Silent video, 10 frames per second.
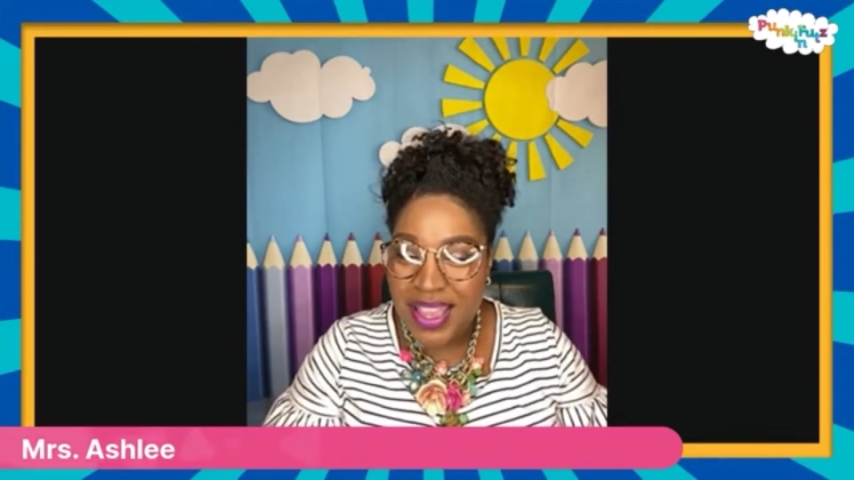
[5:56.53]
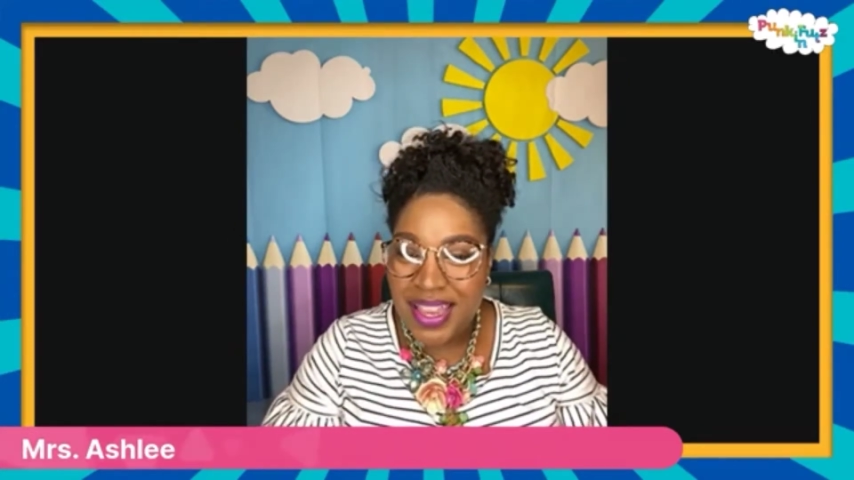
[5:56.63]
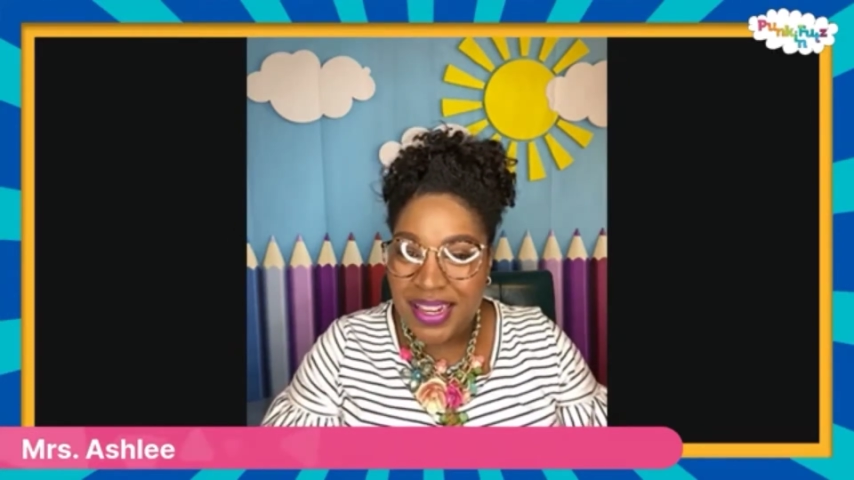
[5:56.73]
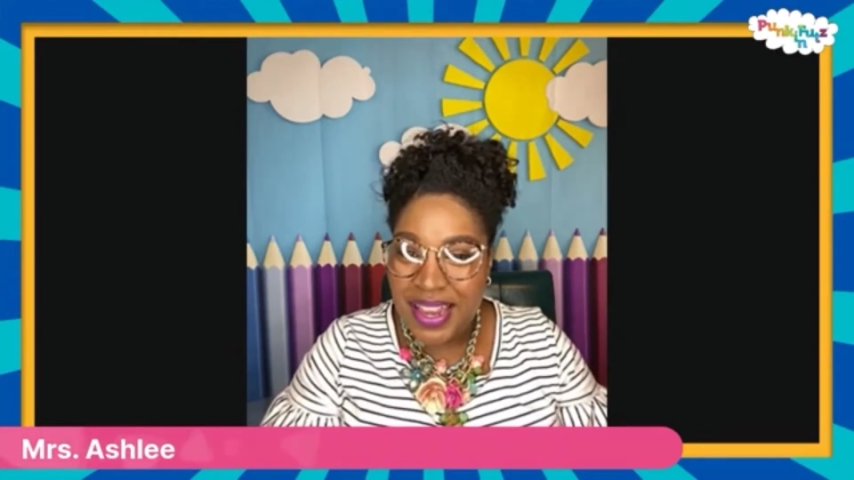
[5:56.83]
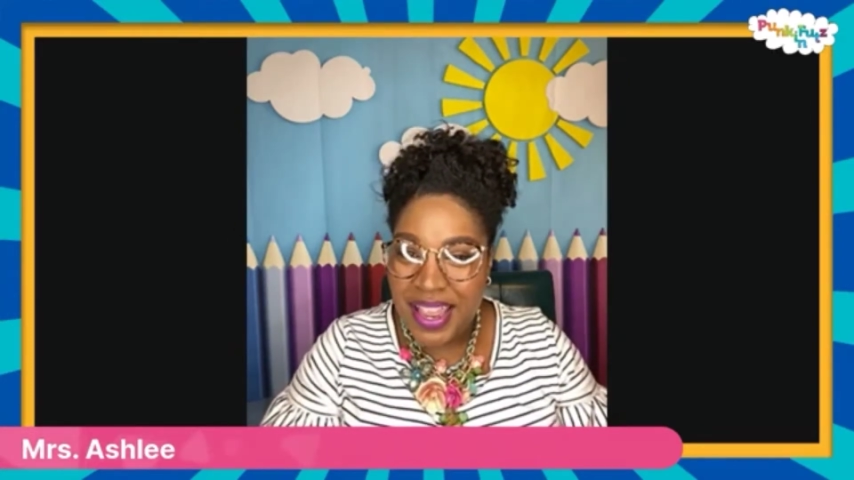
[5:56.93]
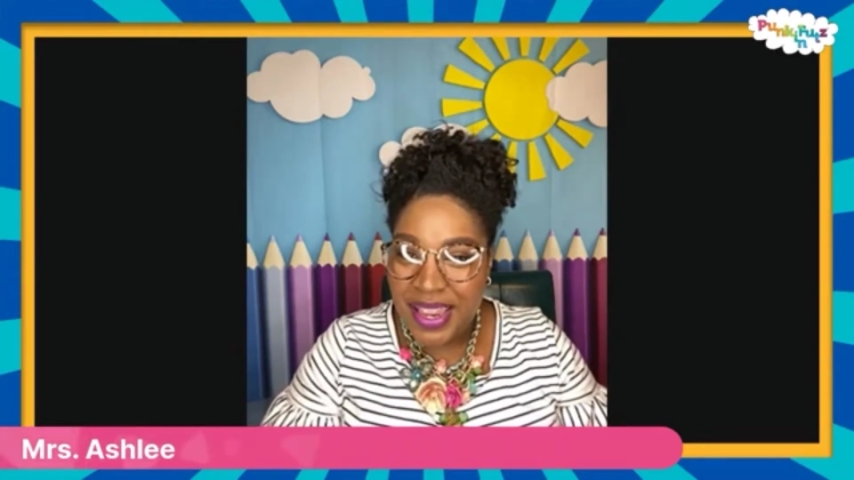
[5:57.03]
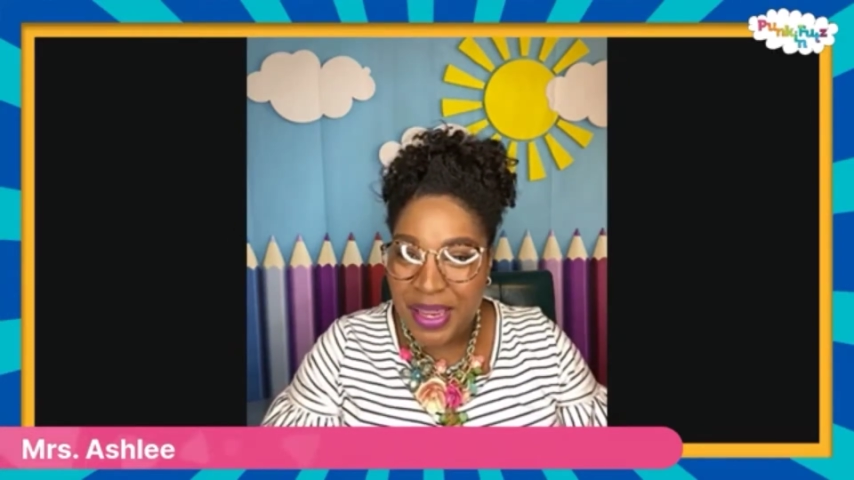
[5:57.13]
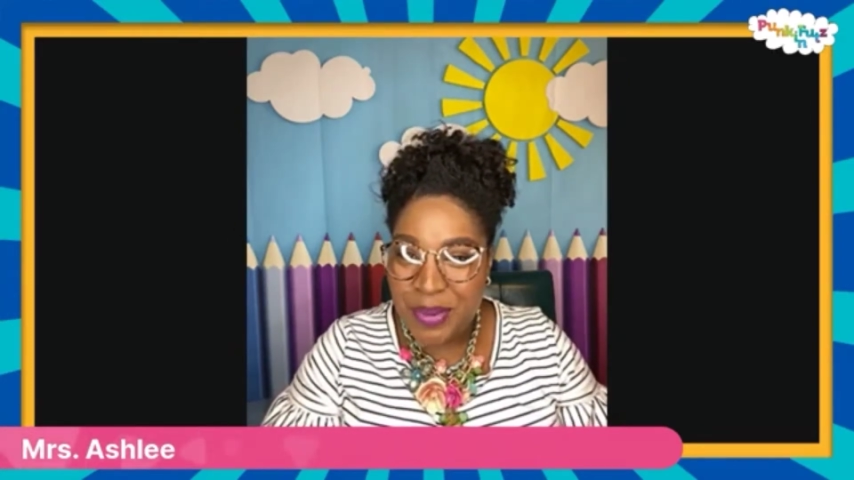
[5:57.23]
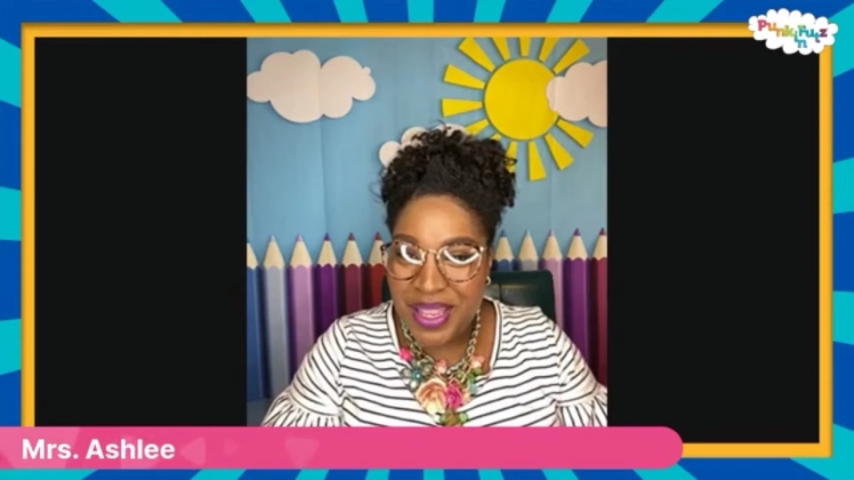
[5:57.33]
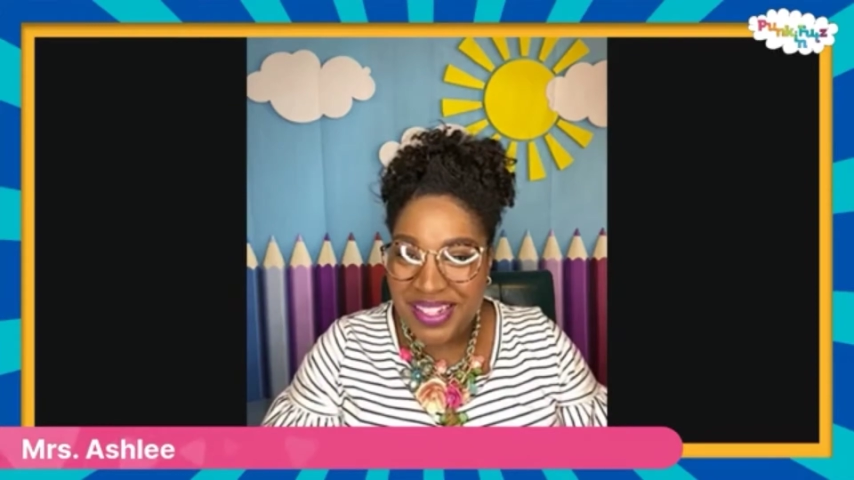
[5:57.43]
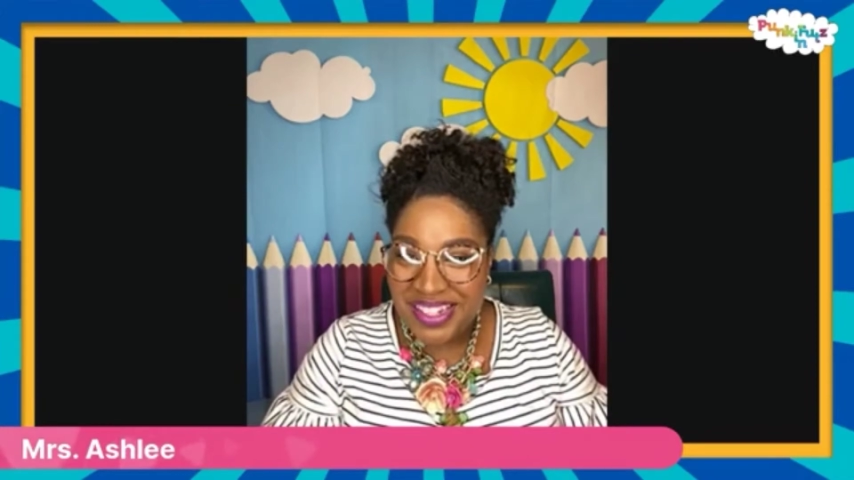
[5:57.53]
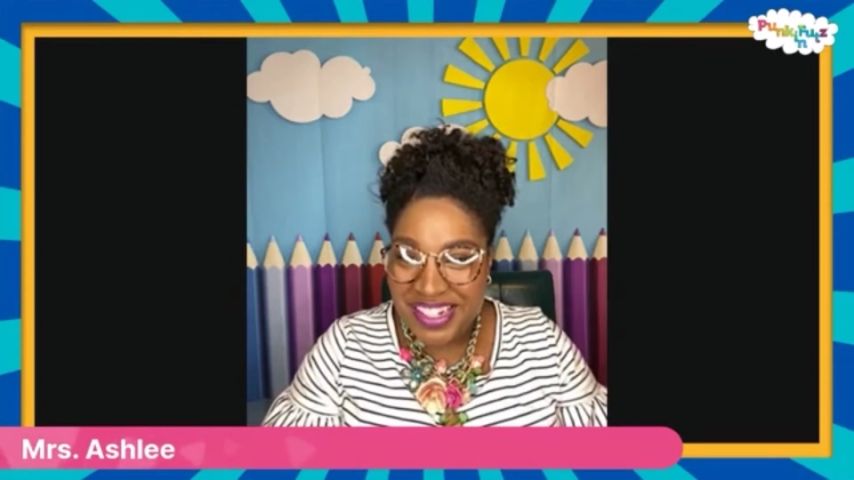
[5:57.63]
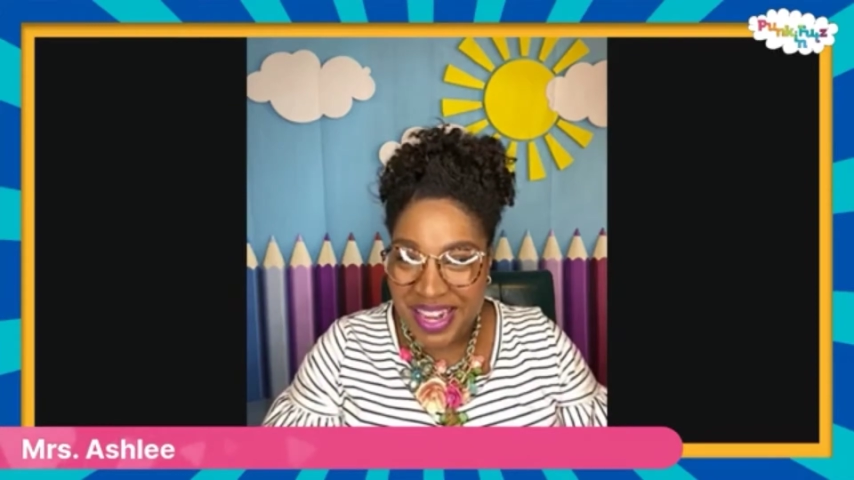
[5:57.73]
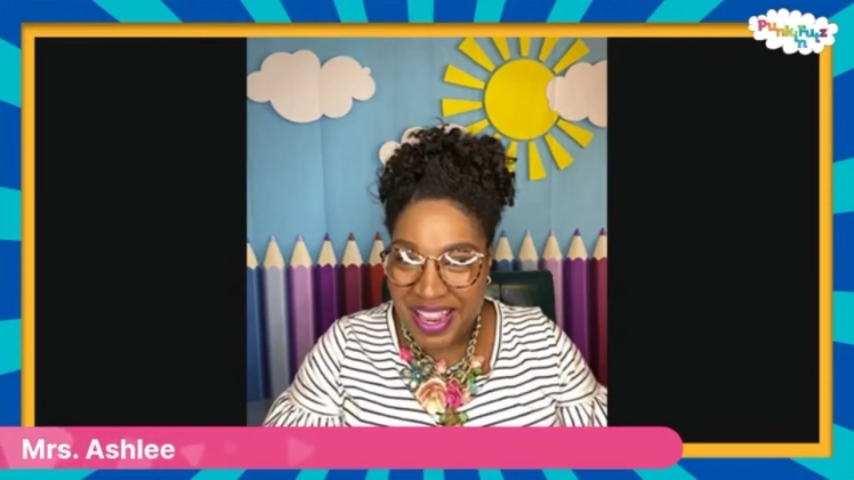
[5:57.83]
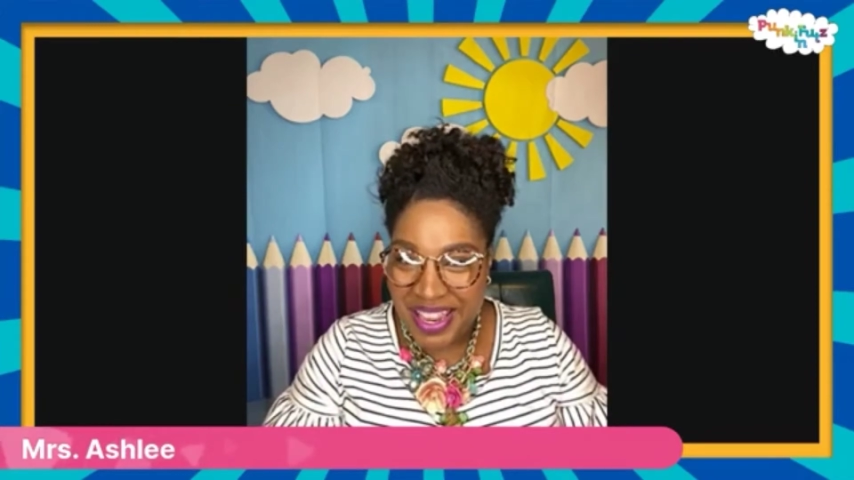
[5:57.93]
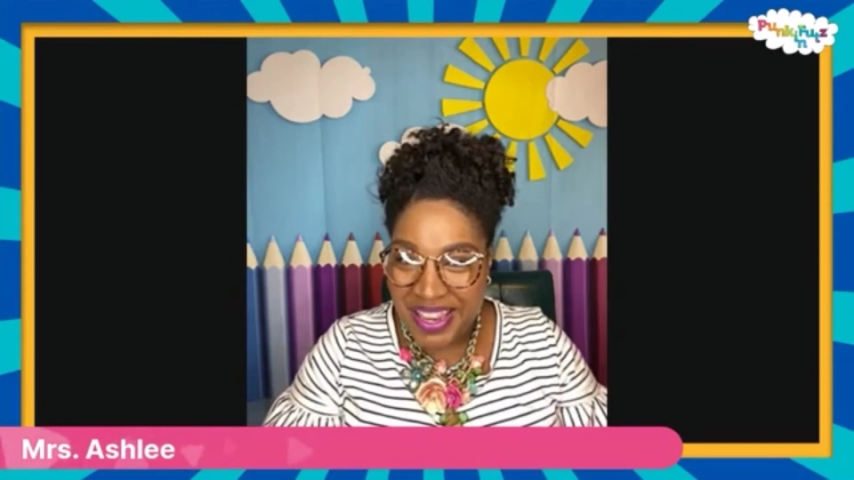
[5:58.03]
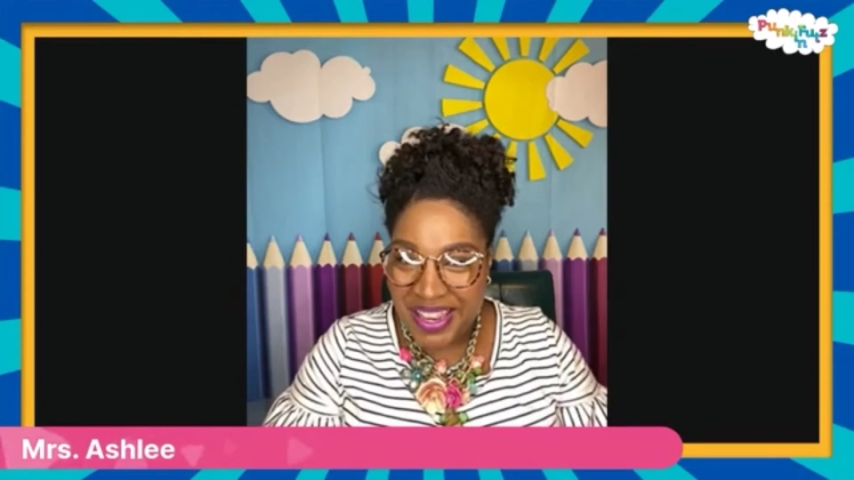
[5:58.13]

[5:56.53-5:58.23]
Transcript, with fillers: named Jade.